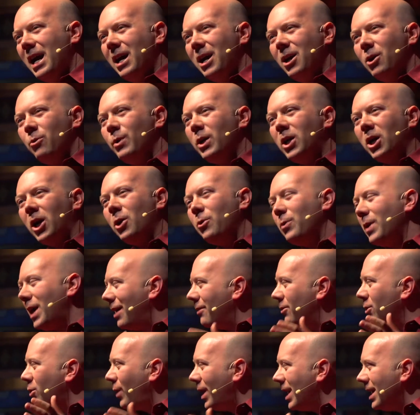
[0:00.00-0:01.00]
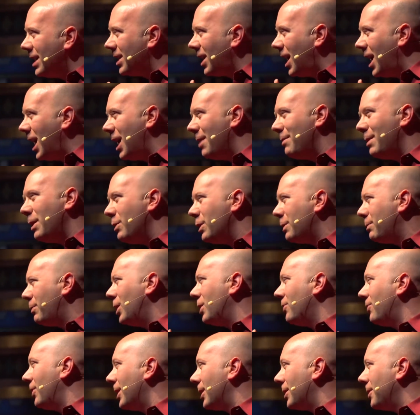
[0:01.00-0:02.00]
We go, we have a great time, it was
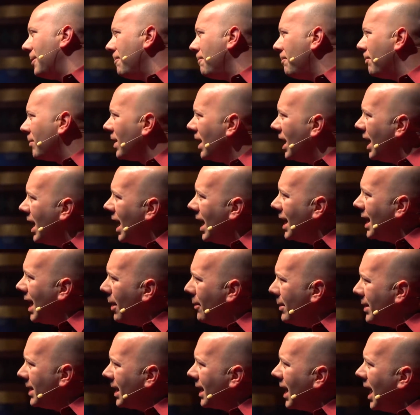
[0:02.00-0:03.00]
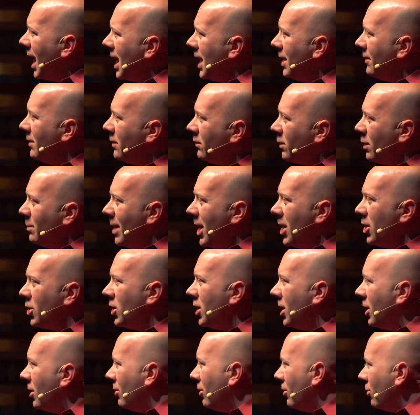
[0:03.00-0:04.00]
perfect. That was the kind of information
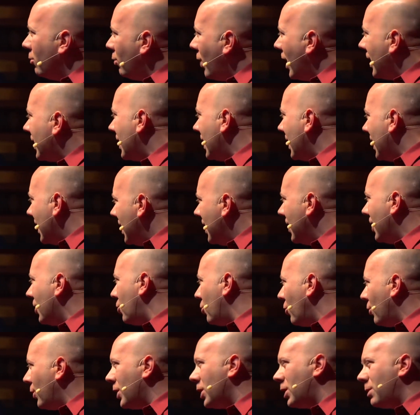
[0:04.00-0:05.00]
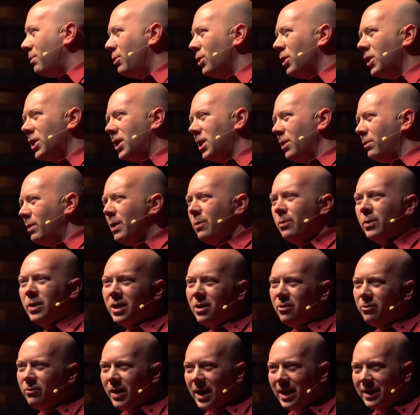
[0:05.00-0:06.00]
that wasn't in the tourist books that we wouldn't
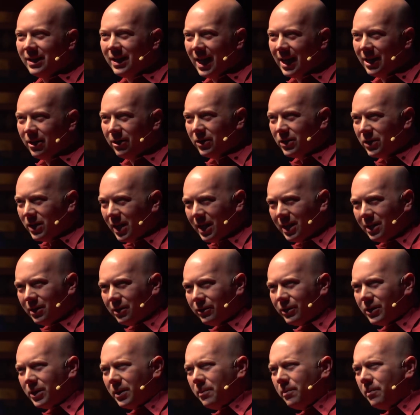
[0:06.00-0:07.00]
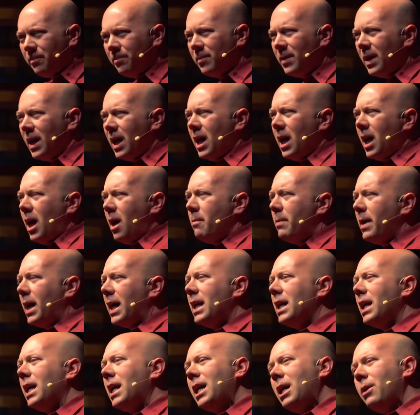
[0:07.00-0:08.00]
have found out ourselves. But
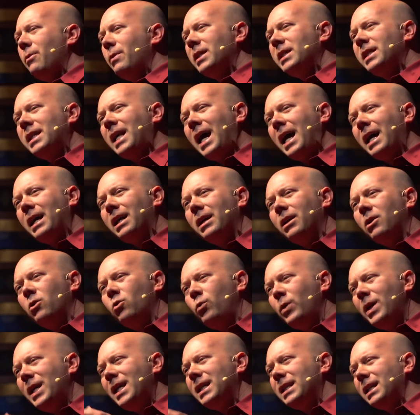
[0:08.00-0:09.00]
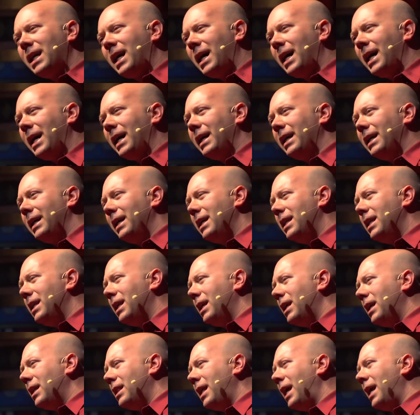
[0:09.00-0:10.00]
it was that weak tie
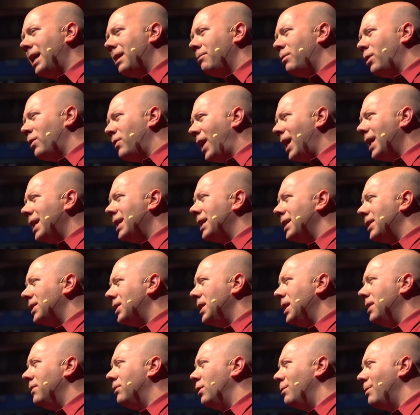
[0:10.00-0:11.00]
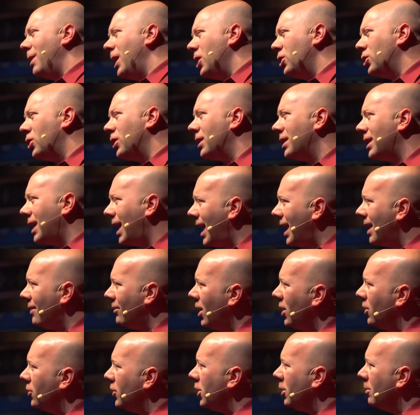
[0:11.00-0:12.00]
that provided us the information to have
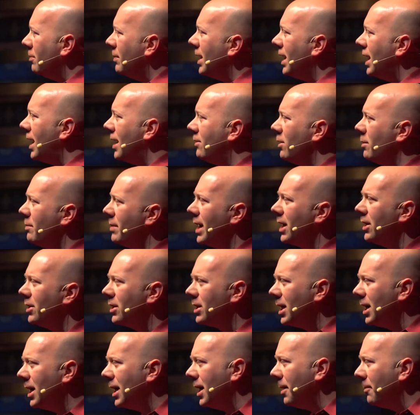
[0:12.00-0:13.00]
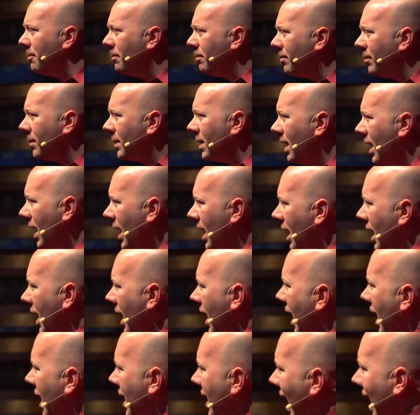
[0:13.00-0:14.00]
a little bit of a better time.
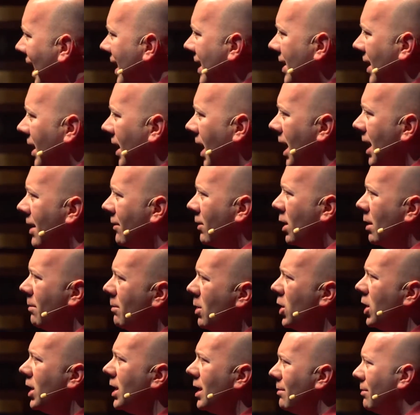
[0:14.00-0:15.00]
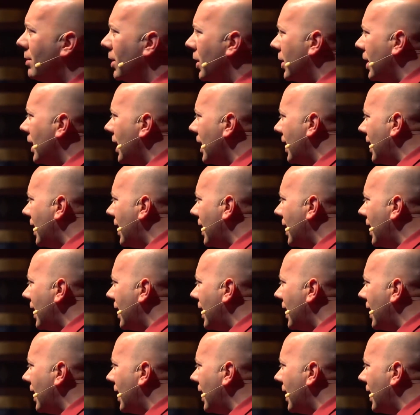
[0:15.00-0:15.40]
That's the kind of community building